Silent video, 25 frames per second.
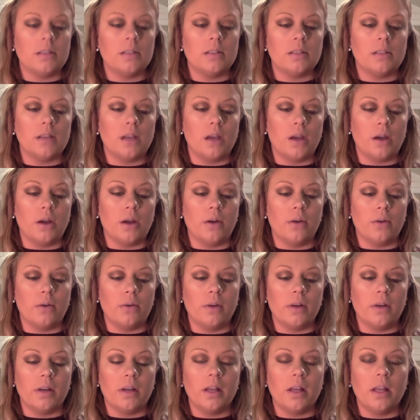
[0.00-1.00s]
so
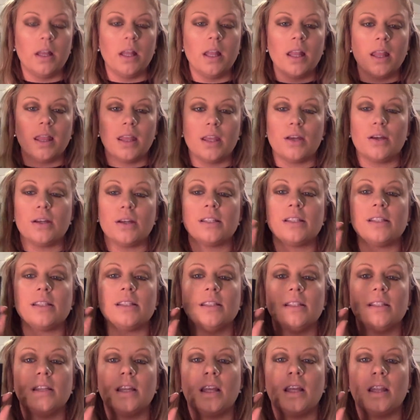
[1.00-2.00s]
there is
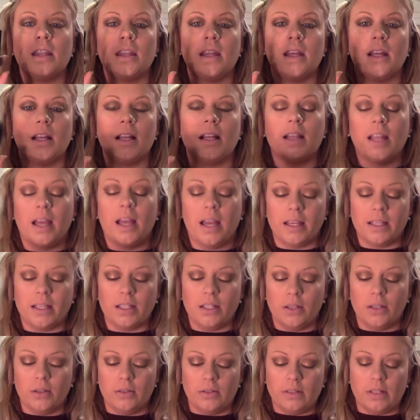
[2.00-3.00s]
nothing like
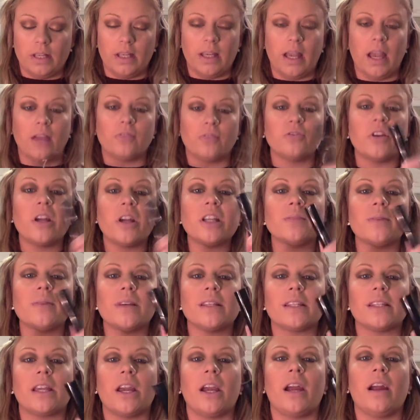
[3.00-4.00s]
using a fresh
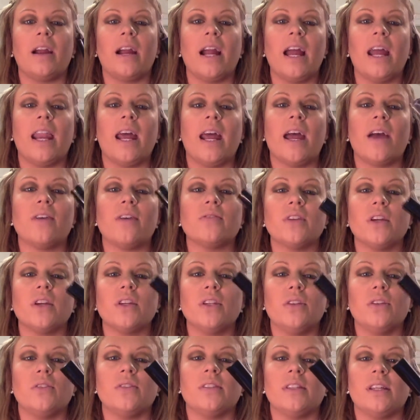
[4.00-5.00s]
mascara, and I have
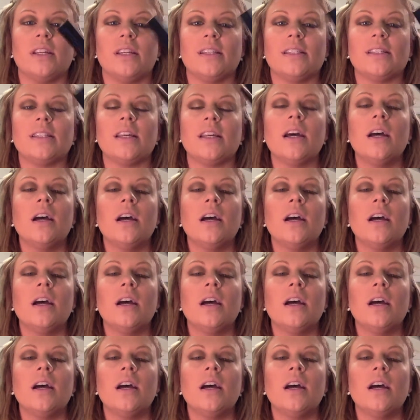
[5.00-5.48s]
not used this